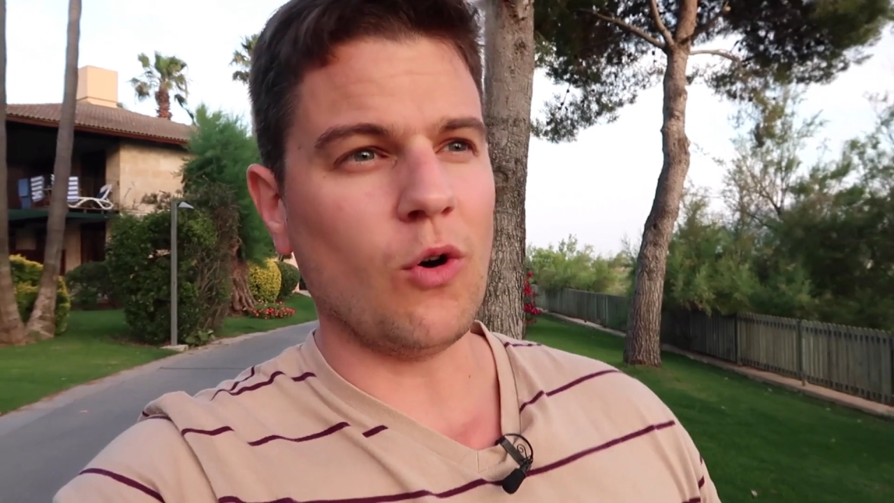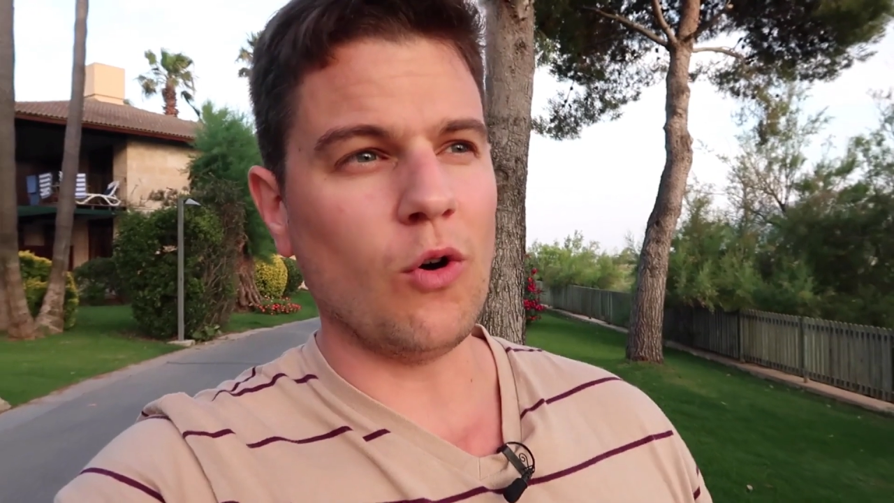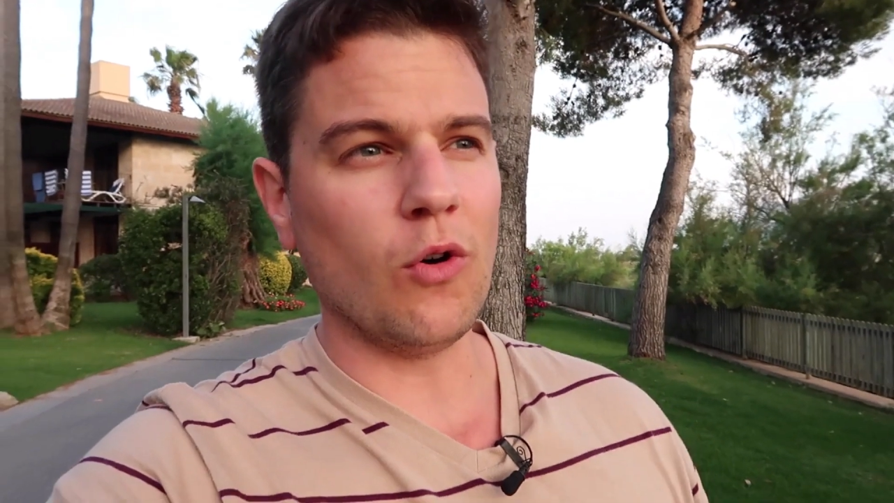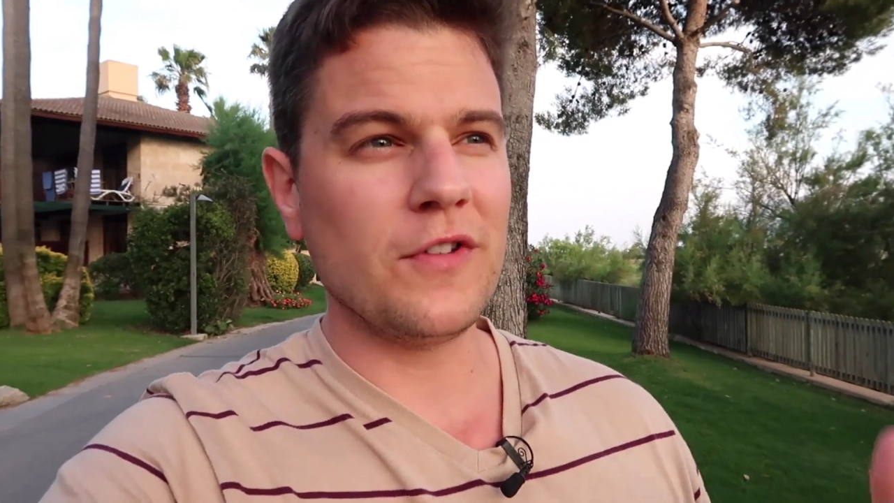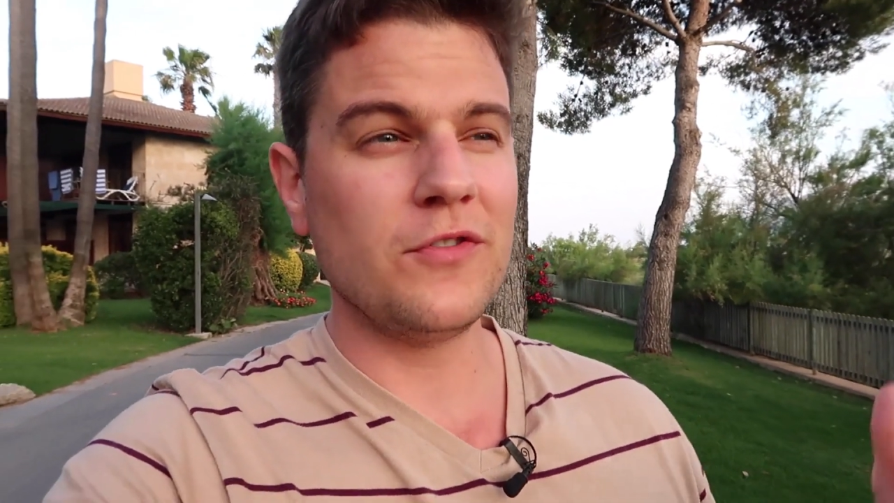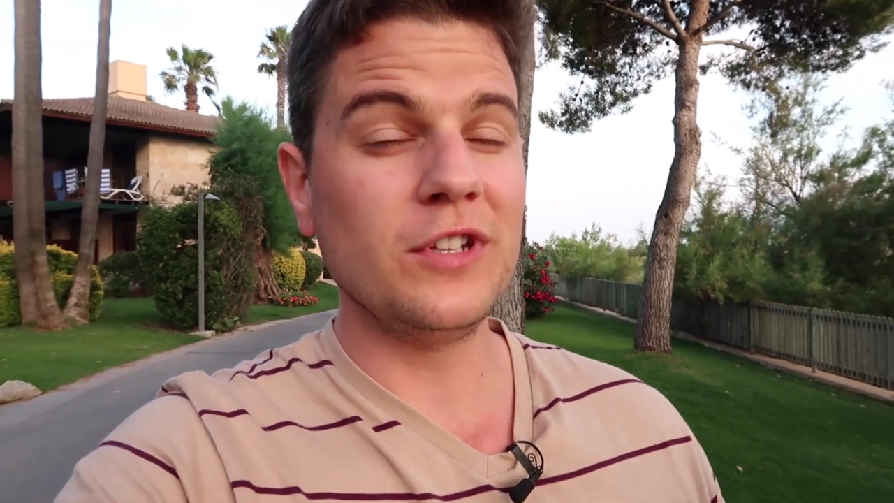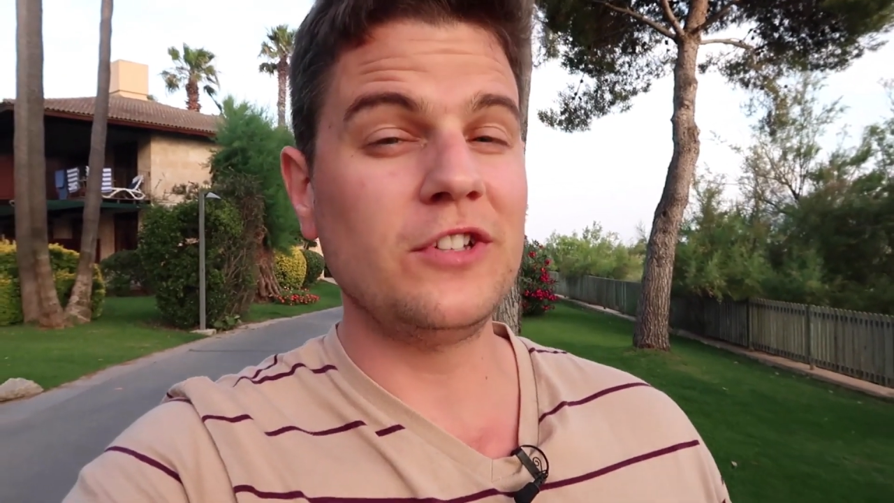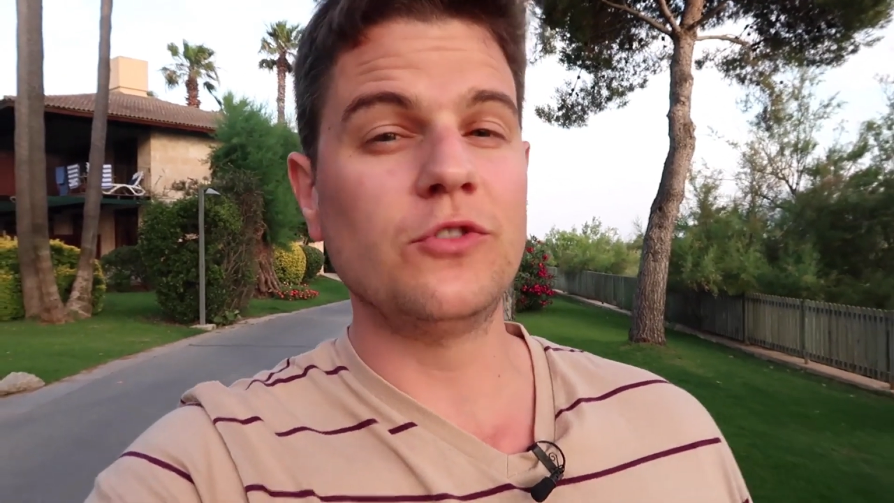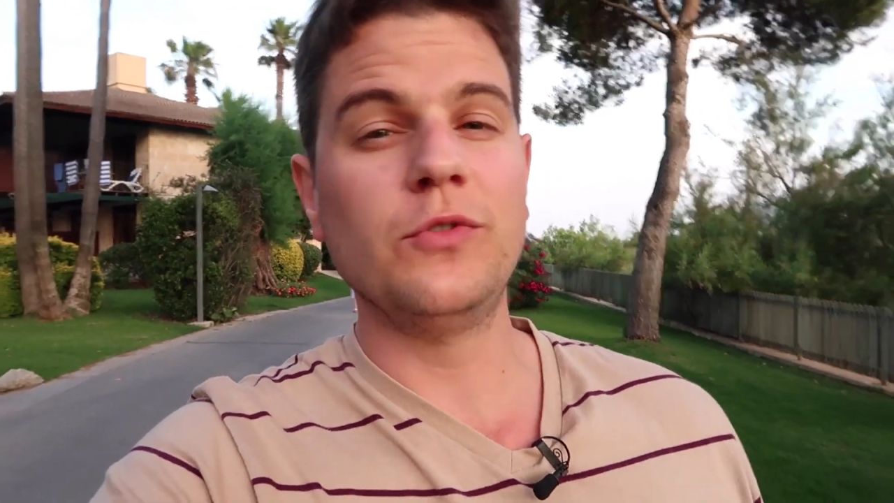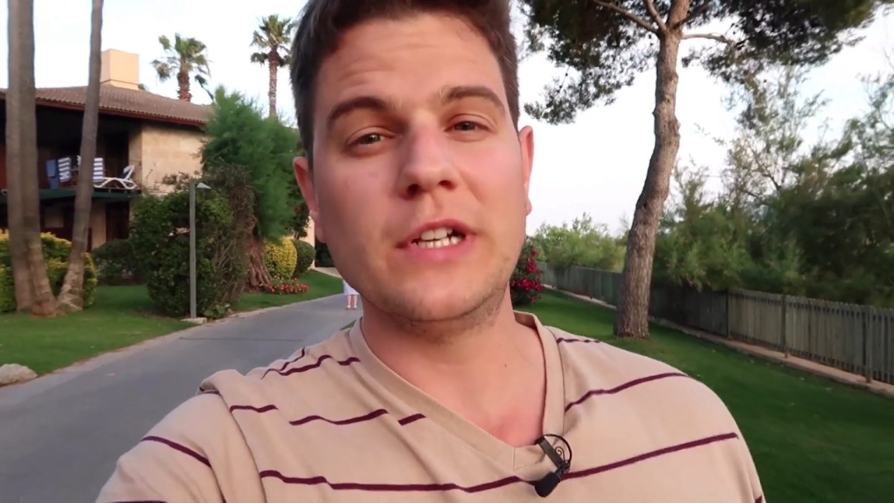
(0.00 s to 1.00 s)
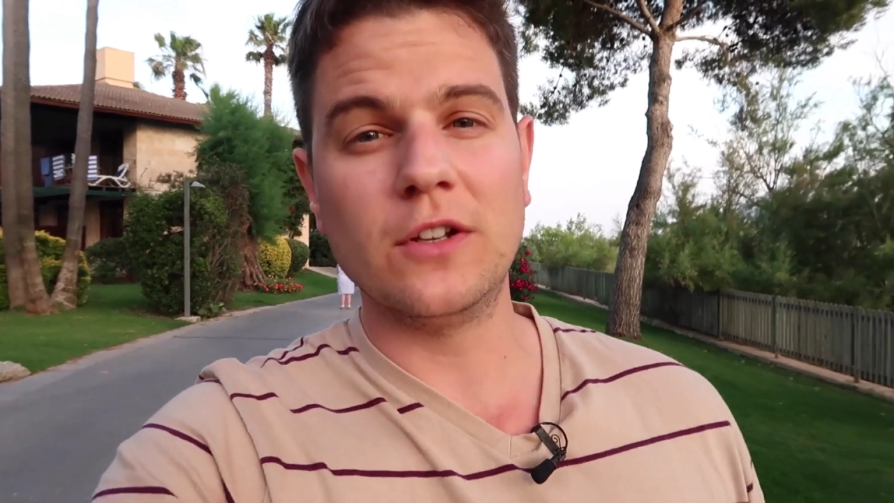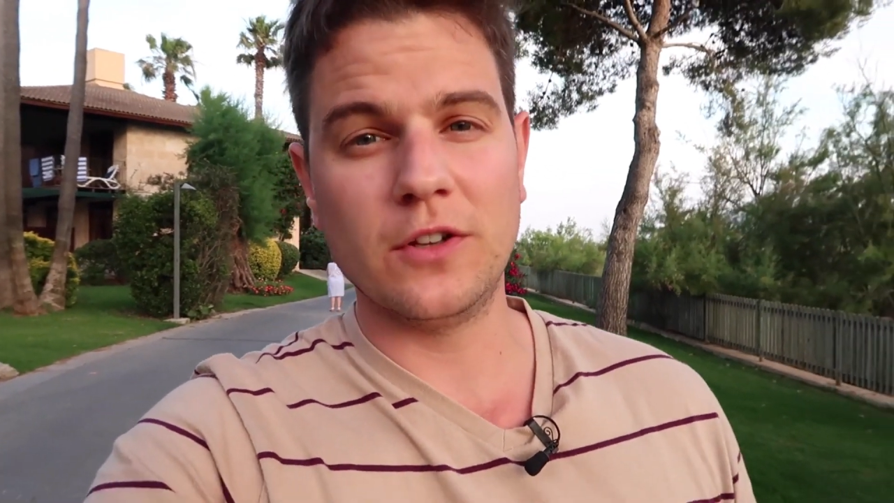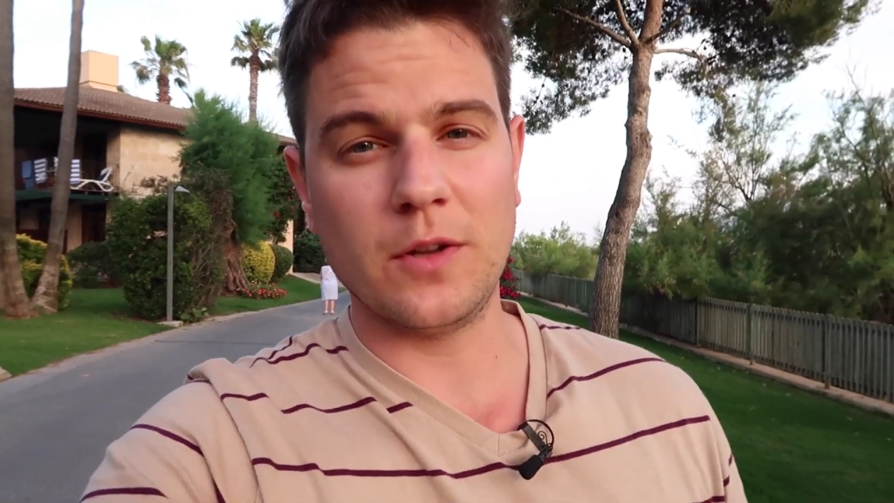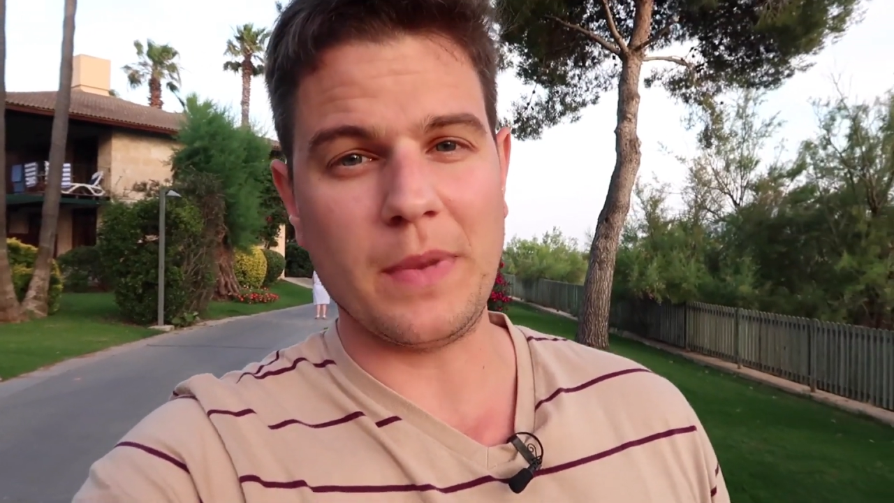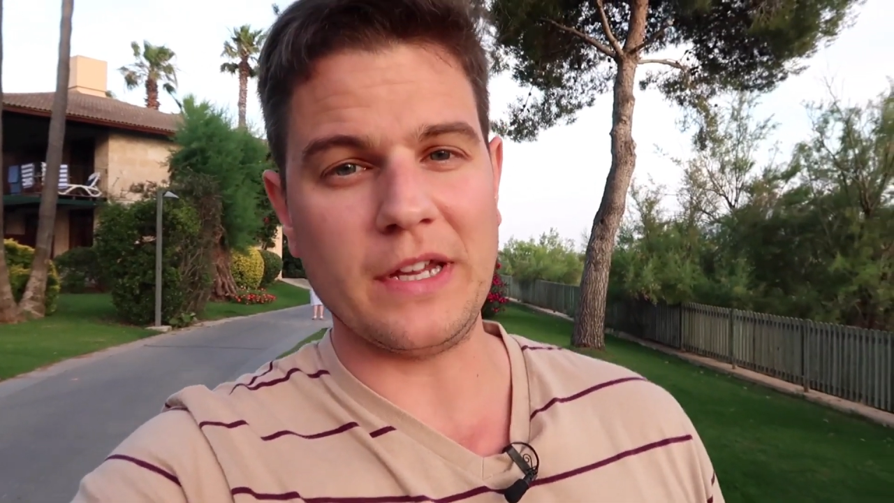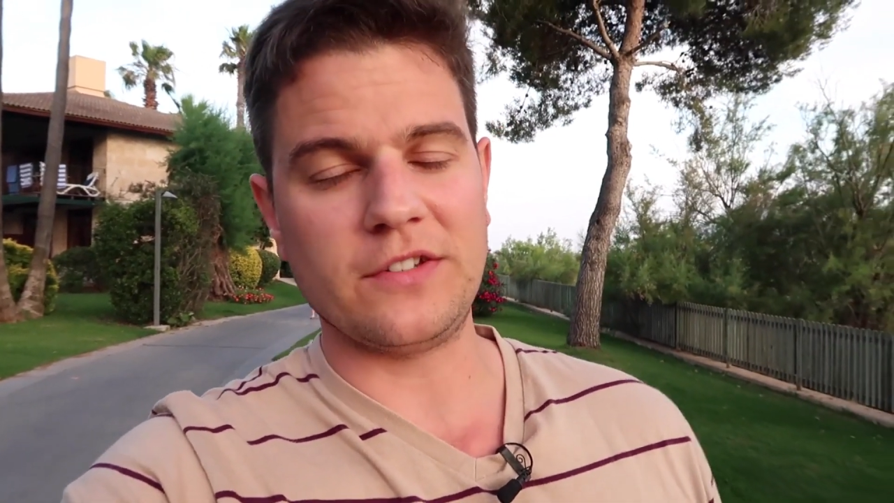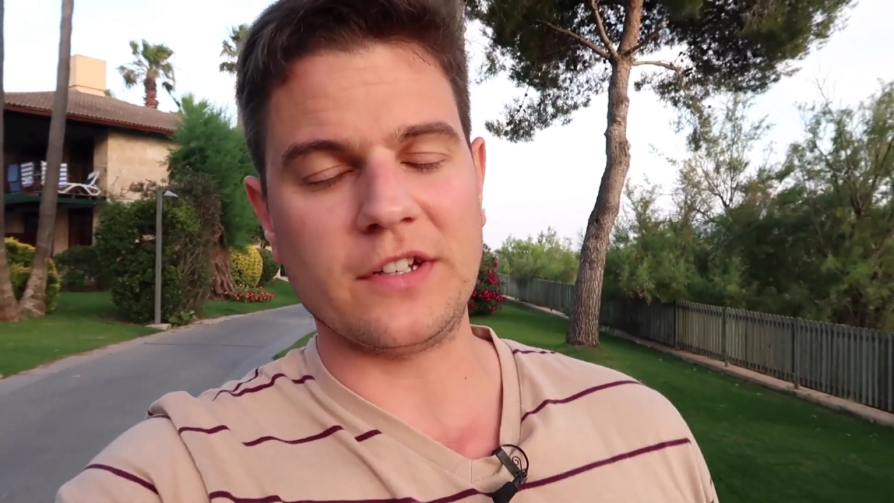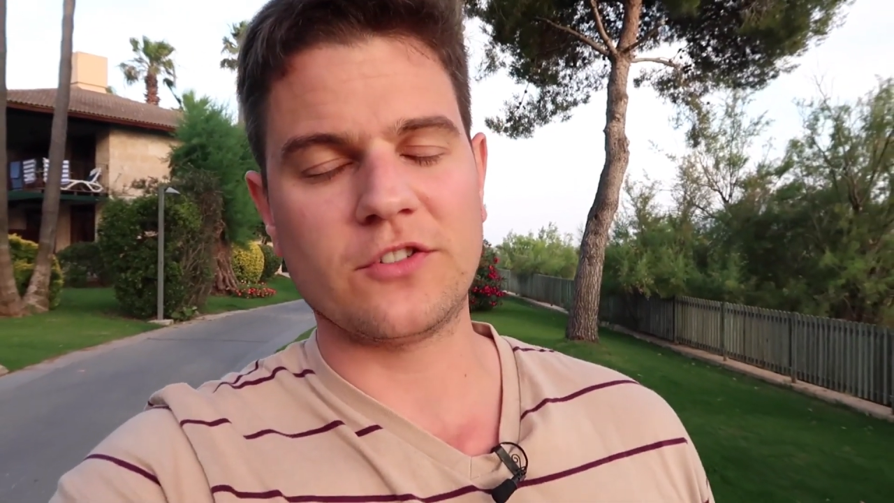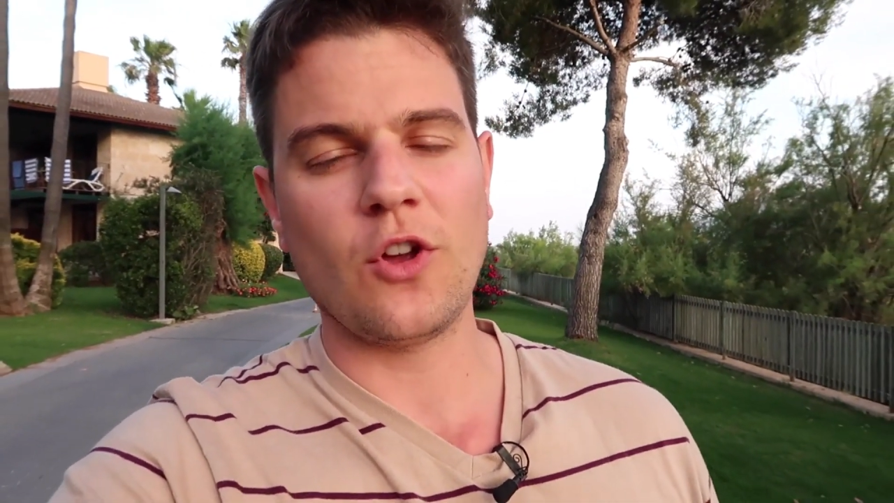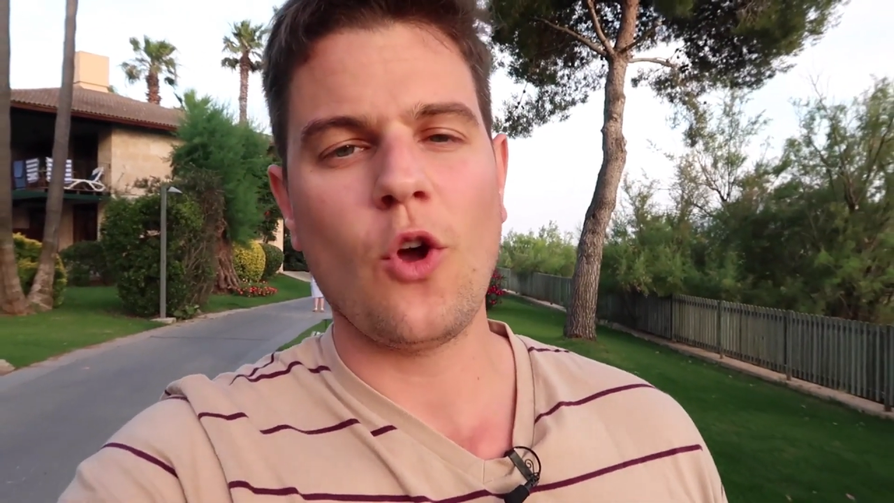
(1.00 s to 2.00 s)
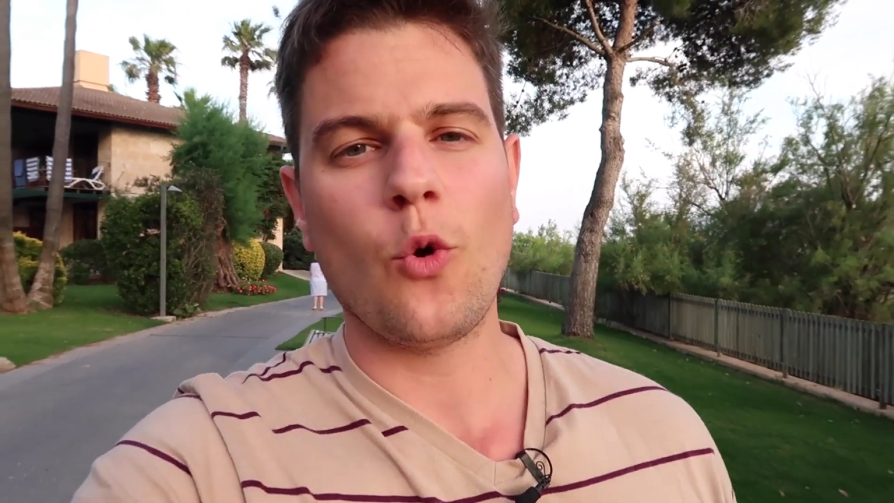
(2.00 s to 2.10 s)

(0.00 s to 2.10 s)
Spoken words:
or if you need to relearn the basics,